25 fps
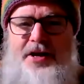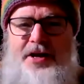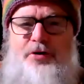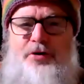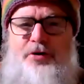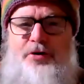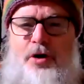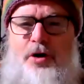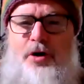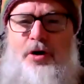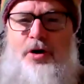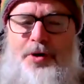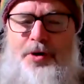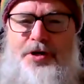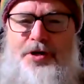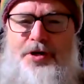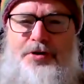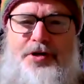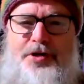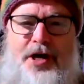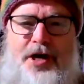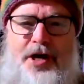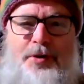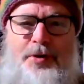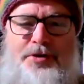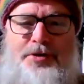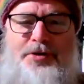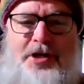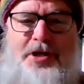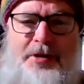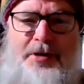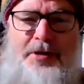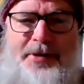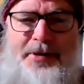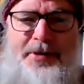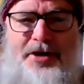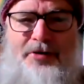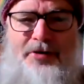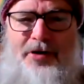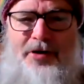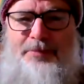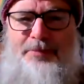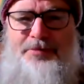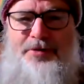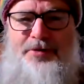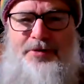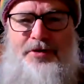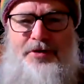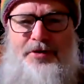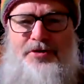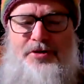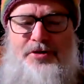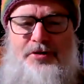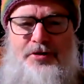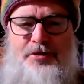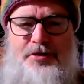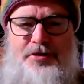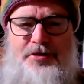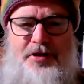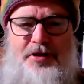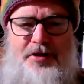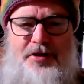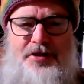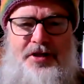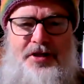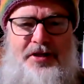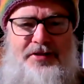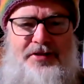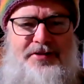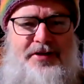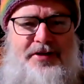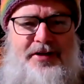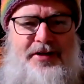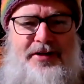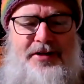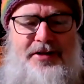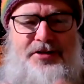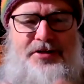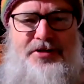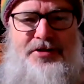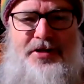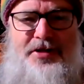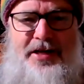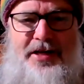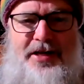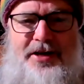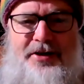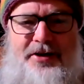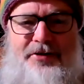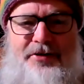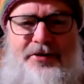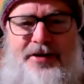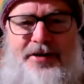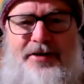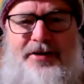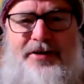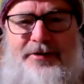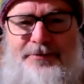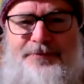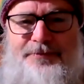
in a world where you know it's going to be corrupted as soon as the things that are listening hear it.